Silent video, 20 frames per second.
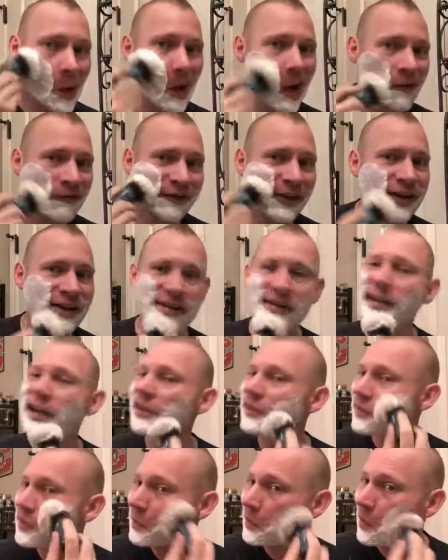I'm face
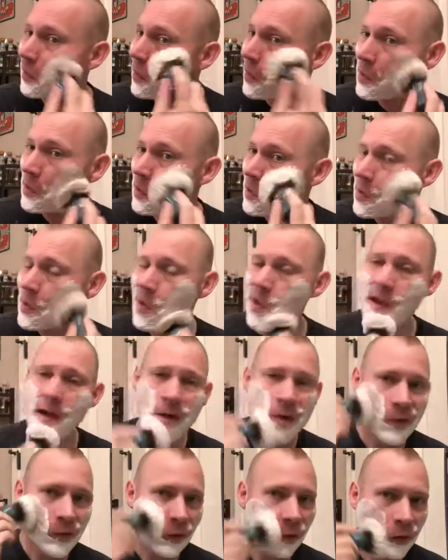lathering.
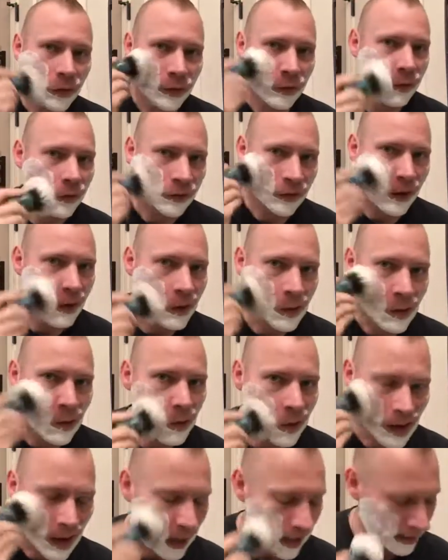So
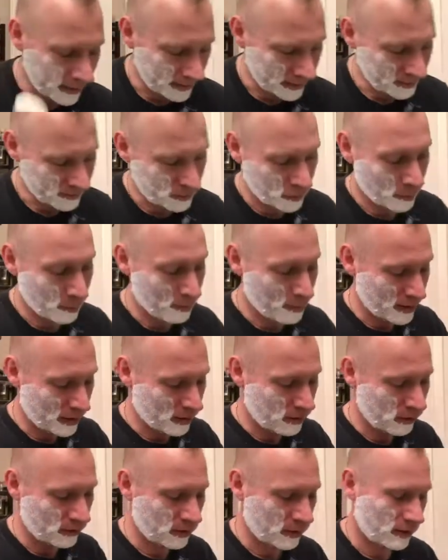I need to
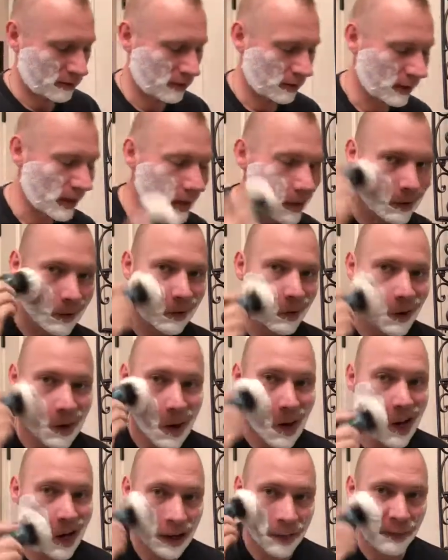build the lather
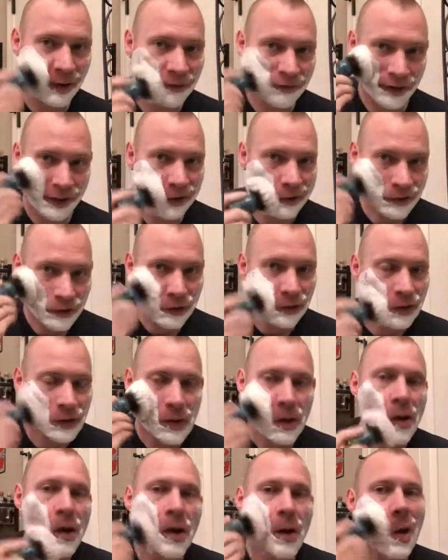on my face.
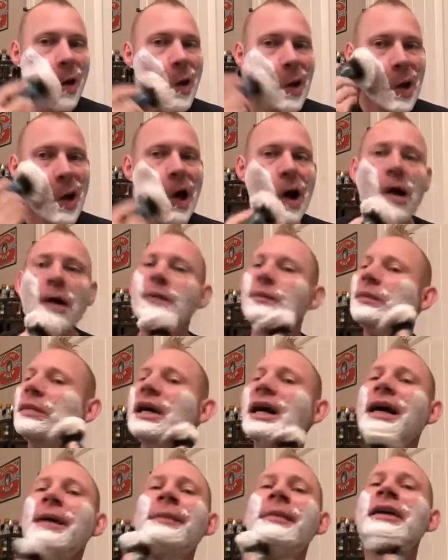
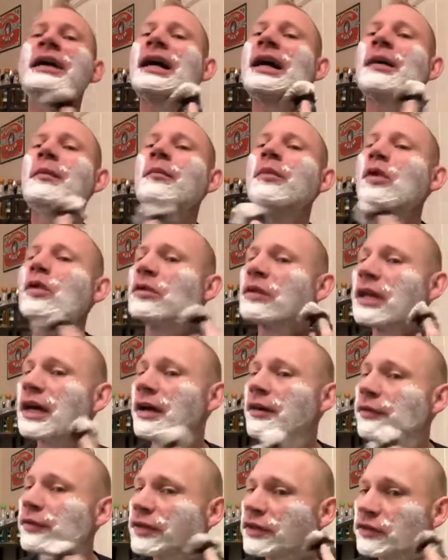I'm not bowl
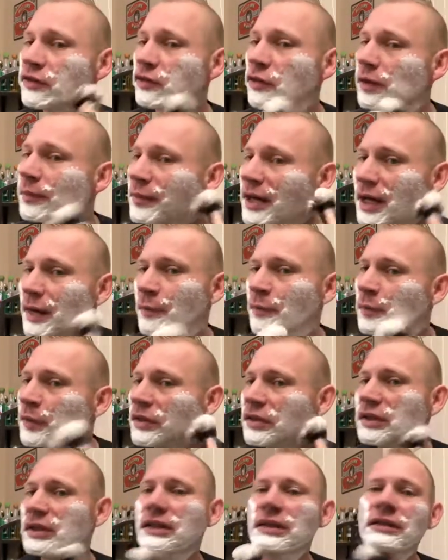lathering, so I'm not
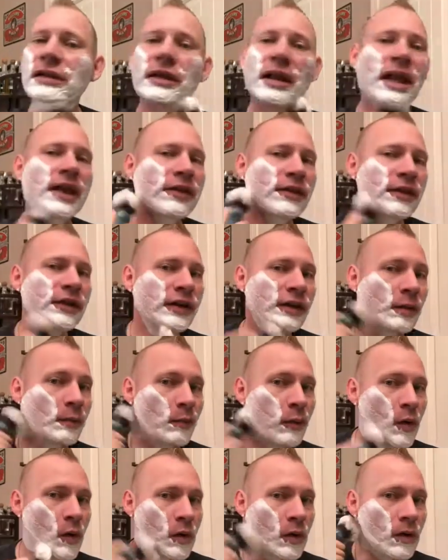building the lather in a
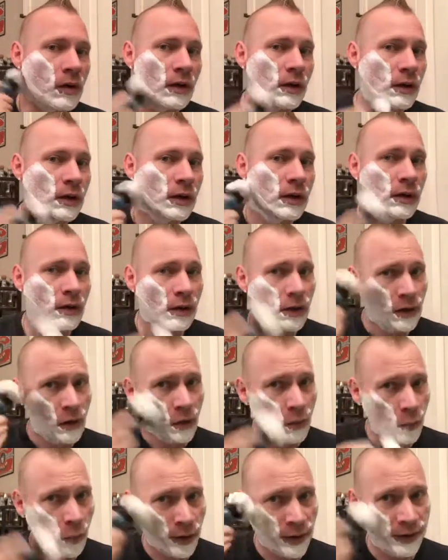bowl
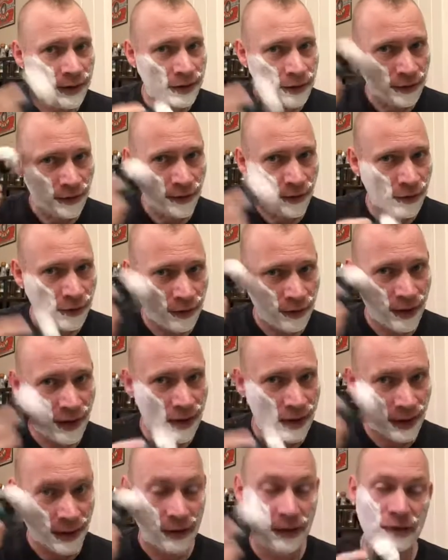where
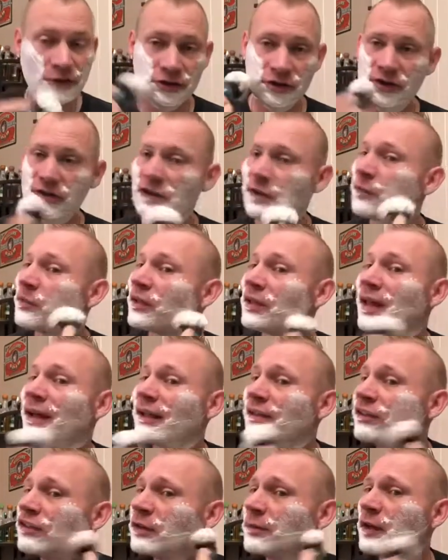then I could just apply
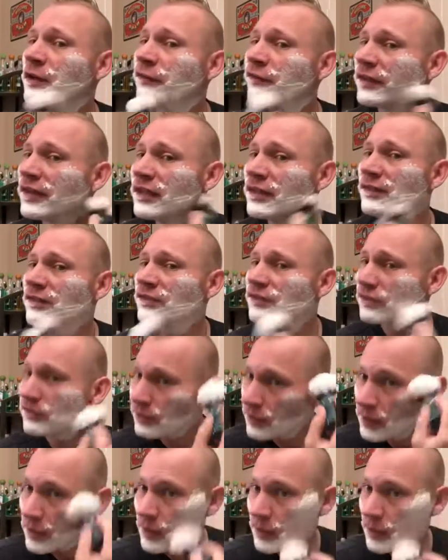it to my face.